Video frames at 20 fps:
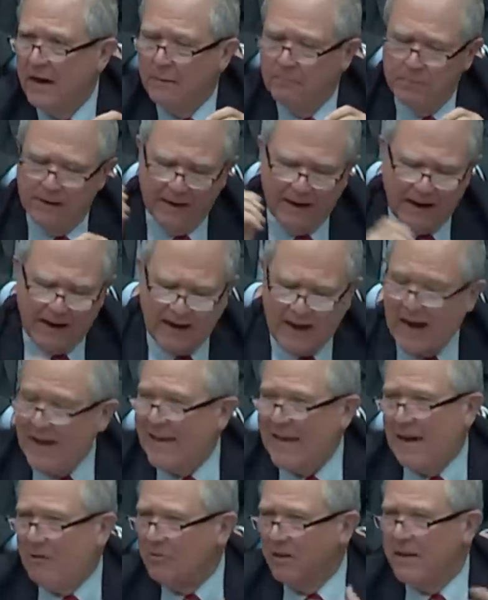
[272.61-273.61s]
But I, I
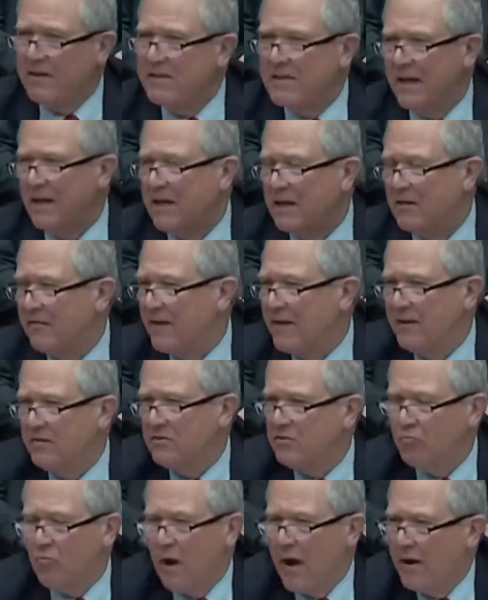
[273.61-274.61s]
can't really tell you if
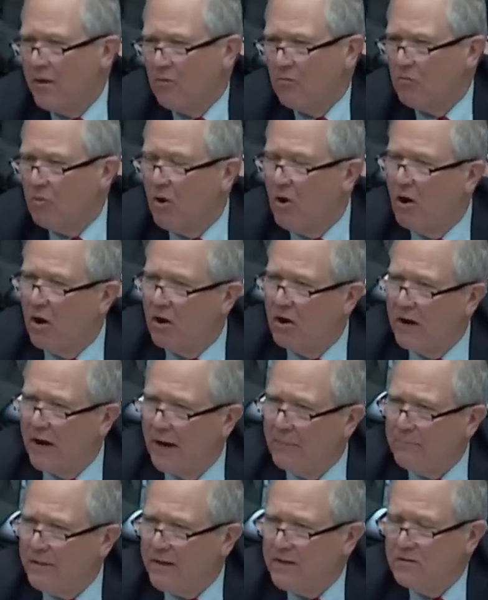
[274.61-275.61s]
he's right or wrong on
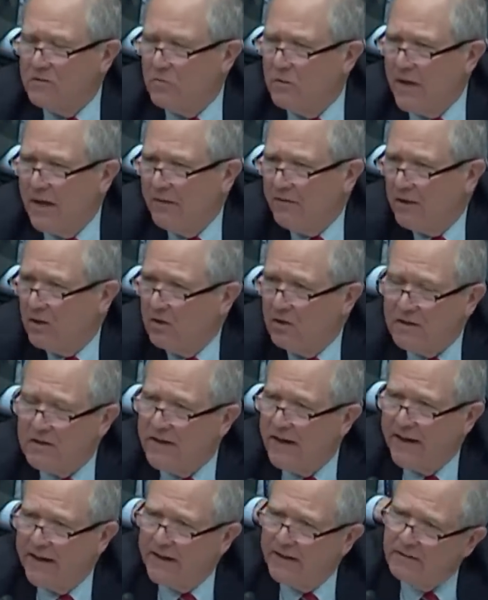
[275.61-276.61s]
that because we haven't looked
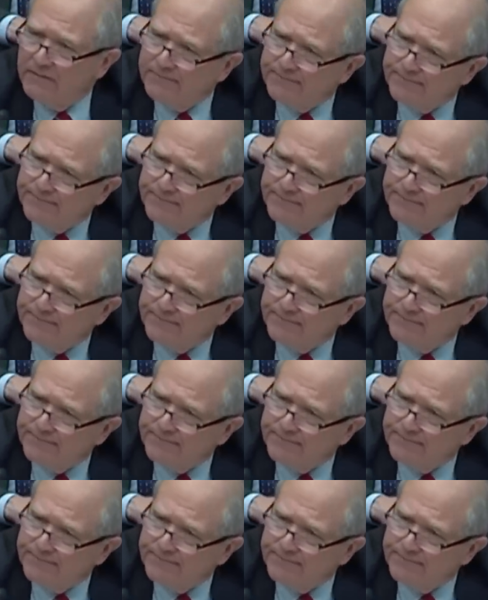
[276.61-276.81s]
at it.